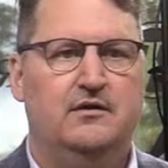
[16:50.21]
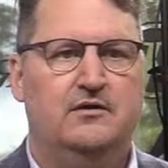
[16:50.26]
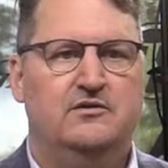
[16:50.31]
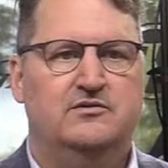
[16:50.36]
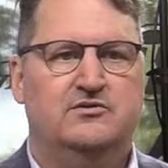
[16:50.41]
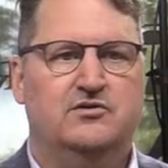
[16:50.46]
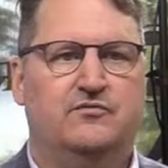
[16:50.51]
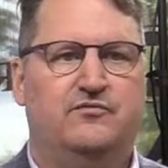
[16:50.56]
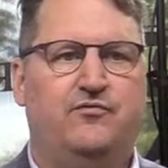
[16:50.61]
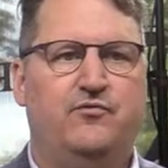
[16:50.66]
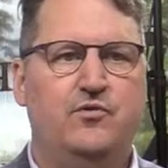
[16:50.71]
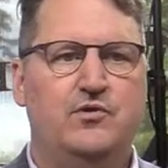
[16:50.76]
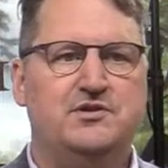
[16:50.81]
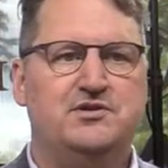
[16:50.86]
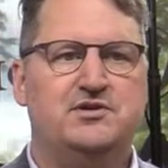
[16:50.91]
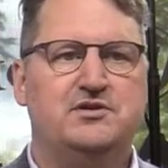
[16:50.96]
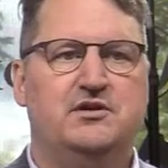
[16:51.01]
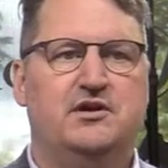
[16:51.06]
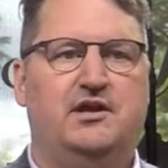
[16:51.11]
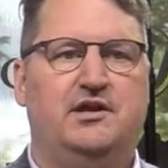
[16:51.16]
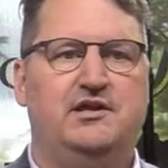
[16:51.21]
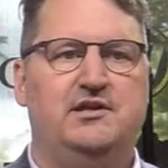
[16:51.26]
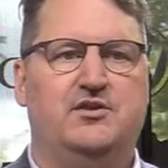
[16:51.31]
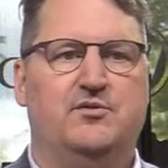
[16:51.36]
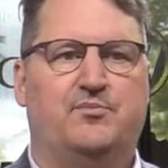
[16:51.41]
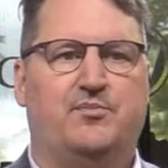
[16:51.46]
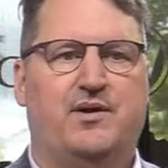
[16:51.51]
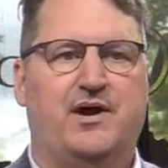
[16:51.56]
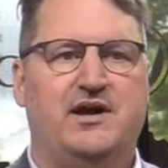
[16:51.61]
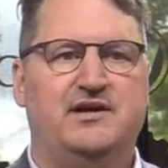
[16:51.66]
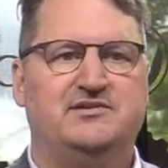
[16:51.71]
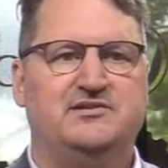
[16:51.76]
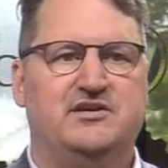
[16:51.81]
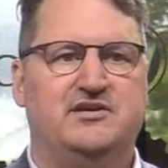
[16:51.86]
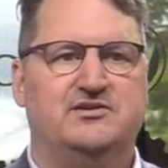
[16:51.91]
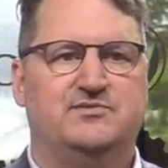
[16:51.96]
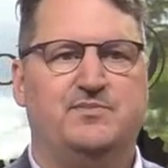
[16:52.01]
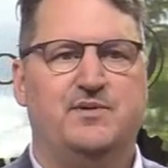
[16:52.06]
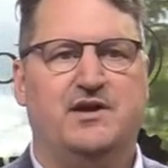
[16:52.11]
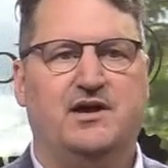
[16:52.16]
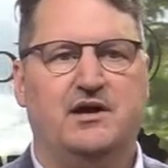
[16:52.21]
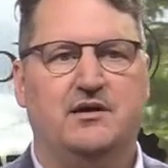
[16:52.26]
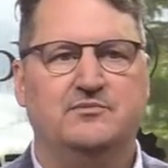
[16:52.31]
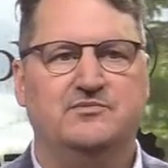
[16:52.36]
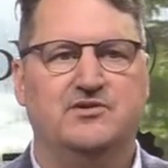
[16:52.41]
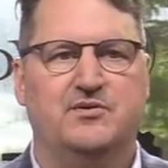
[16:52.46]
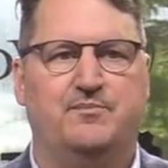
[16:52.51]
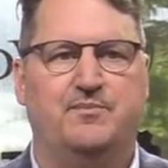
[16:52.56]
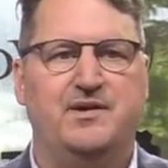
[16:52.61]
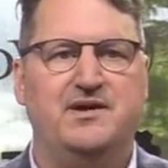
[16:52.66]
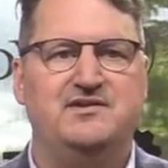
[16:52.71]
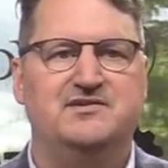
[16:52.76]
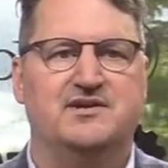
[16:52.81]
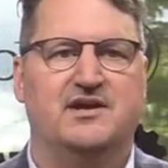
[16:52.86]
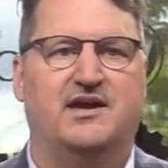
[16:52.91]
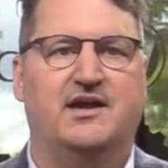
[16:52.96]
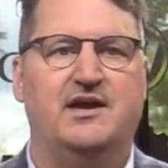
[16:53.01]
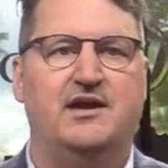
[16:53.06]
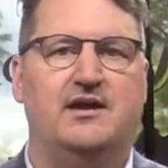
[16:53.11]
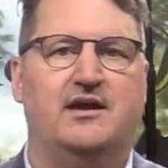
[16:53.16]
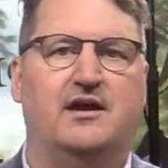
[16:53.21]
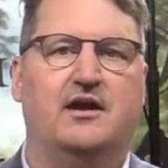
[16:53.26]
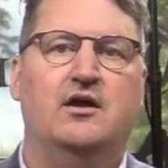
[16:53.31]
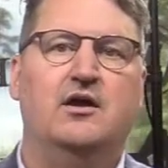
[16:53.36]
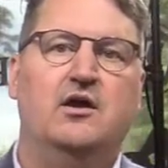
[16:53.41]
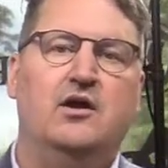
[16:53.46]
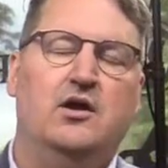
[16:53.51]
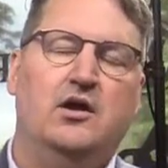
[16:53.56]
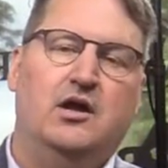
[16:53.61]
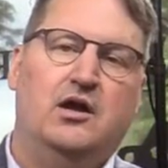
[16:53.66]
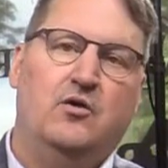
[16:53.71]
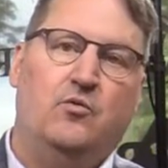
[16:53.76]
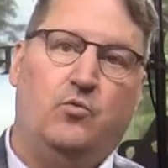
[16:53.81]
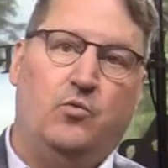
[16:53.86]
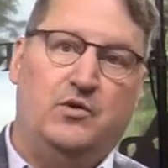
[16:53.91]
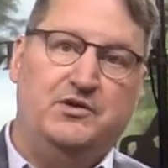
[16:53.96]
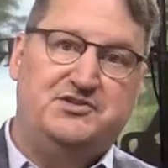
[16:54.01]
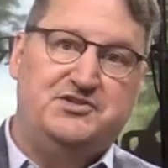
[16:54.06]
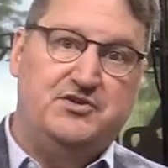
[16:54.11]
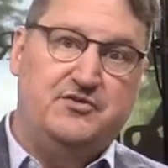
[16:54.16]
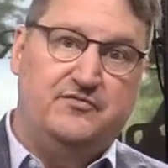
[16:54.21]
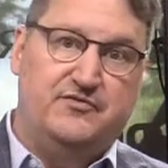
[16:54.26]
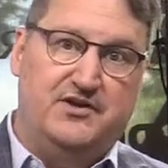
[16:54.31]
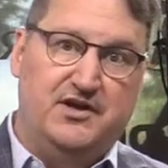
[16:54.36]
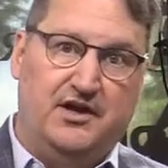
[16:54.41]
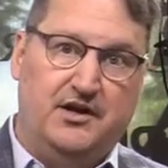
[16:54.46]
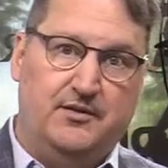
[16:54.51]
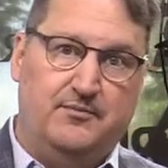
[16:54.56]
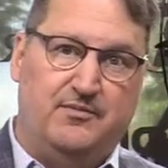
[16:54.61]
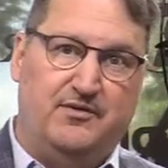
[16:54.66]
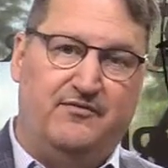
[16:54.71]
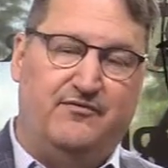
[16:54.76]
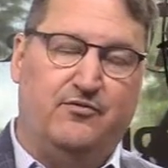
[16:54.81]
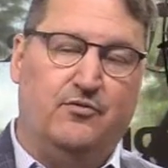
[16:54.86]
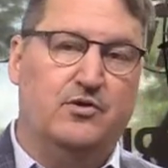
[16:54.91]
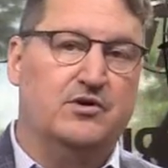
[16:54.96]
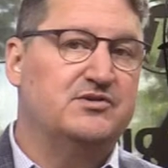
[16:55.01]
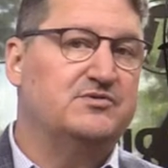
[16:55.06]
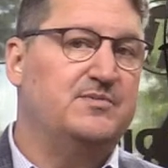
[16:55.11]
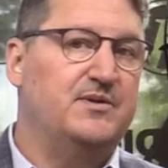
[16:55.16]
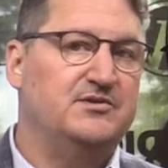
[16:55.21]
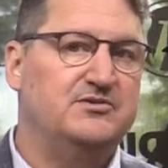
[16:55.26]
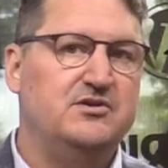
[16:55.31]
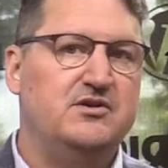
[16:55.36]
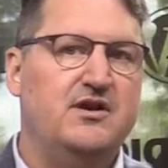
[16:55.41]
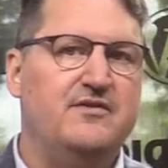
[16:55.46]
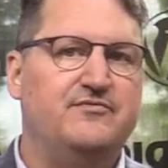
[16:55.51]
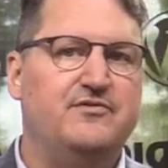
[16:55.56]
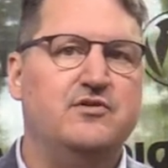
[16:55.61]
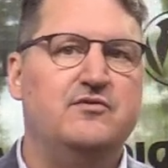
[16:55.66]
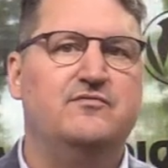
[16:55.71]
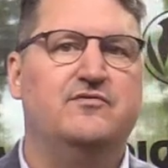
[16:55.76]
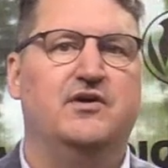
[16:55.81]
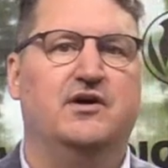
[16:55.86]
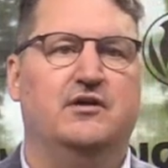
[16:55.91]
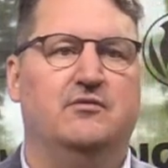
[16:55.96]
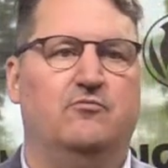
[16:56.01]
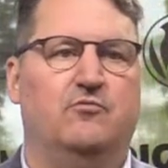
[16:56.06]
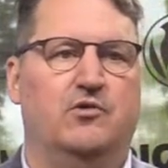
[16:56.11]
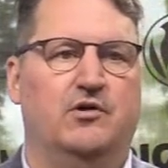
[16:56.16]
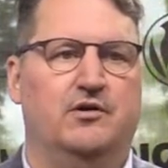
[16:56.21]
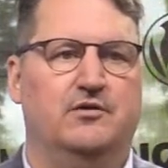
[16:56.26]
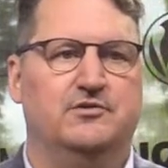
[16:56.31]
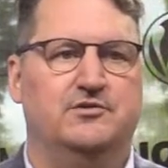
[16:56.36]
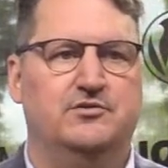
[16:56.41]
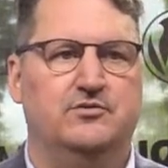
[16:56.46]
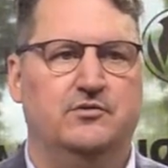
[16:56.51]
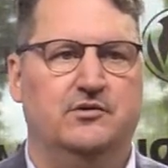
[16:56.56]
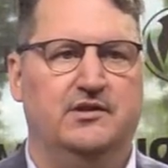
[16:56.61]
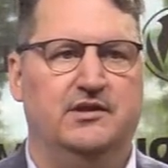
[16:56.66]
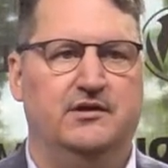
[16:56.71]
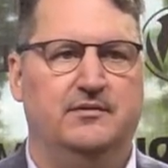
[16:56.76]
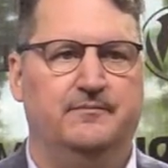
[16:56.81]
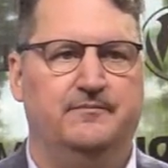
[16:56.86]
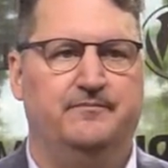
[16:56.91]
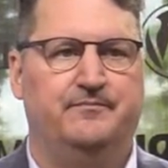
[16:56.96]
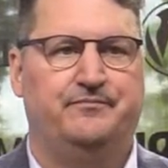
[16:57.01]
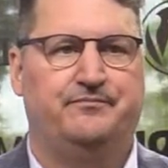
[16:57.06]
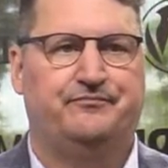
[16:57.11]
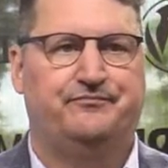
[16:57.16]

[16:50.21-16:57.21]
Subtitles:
So fortunately, the process becomes a piece of cake once you've done it before, especially after you've done 1 or 2 of them.